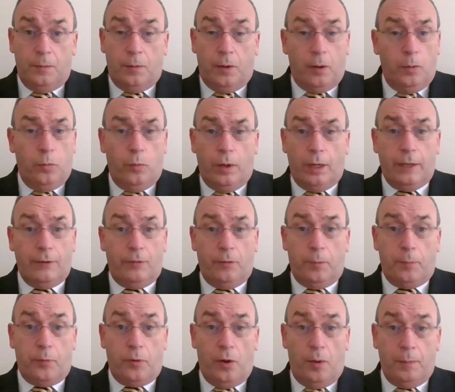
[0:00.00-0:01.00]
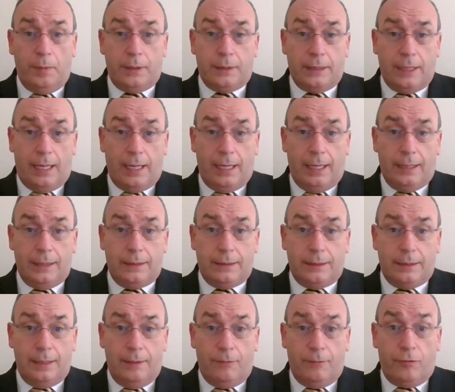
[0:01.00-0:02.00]
What a wonderful promise that
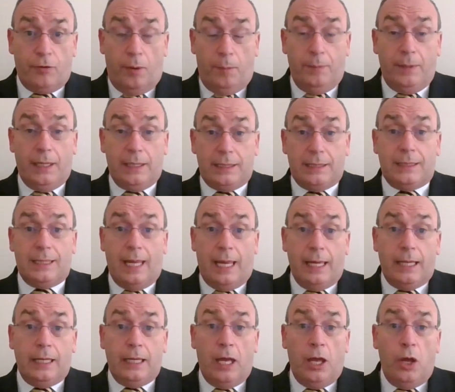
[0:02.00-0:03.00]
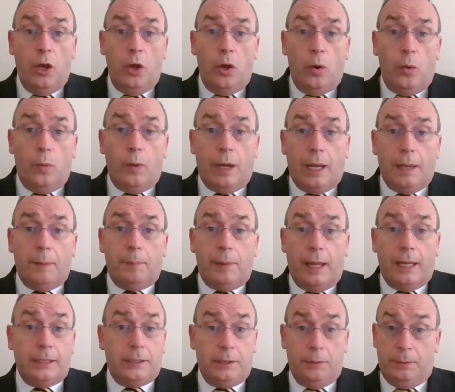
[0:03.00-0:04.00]
is. From this day will I
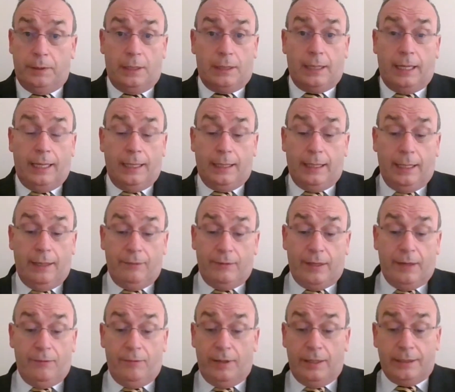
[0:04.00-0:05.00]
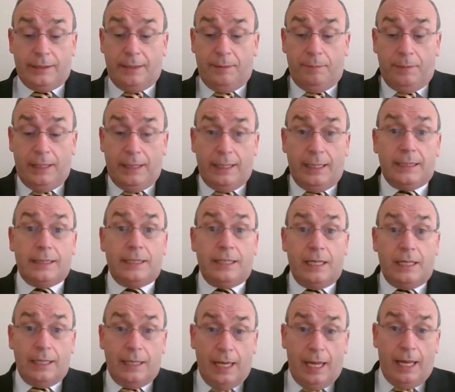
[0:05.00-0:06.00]
bless you. And the title I've given is simply this:
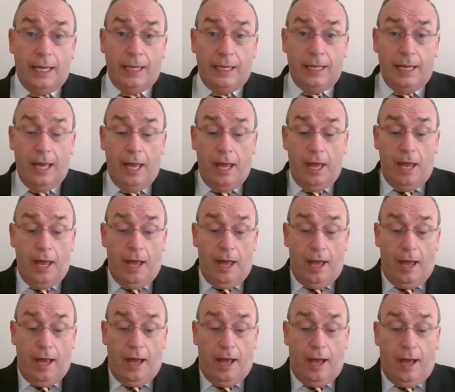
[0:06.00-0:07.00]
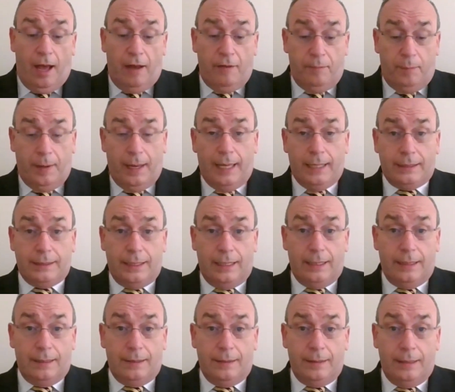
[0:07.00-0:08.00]
the day of
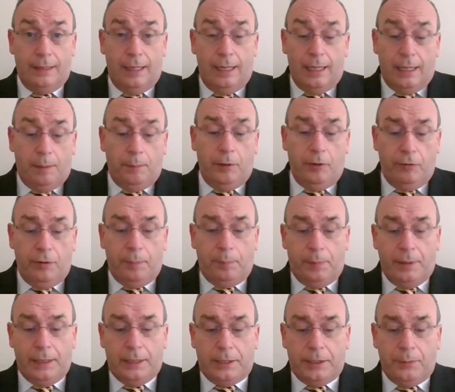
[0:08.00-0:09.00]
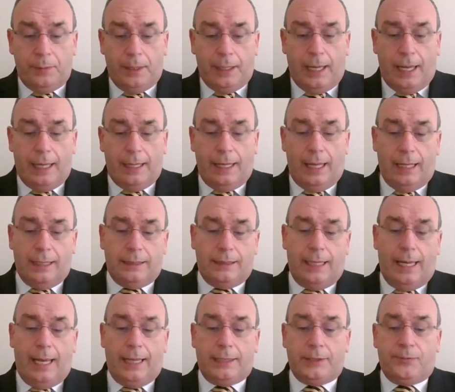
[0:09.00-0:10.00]
blessing. Let me repeat to you again that
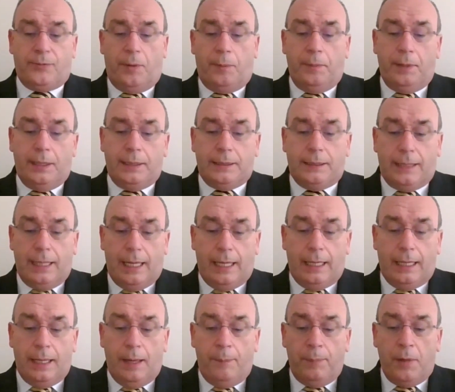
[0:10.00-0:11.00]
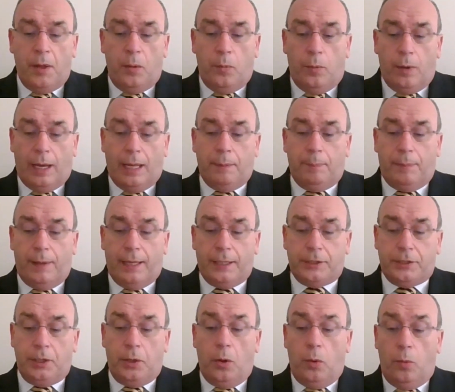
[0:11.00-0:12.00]
text. From this day will I
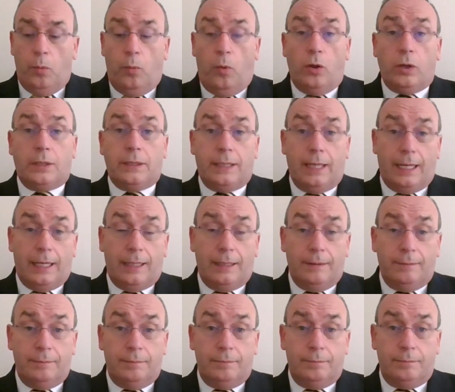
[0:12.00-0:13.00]
bless you. What day?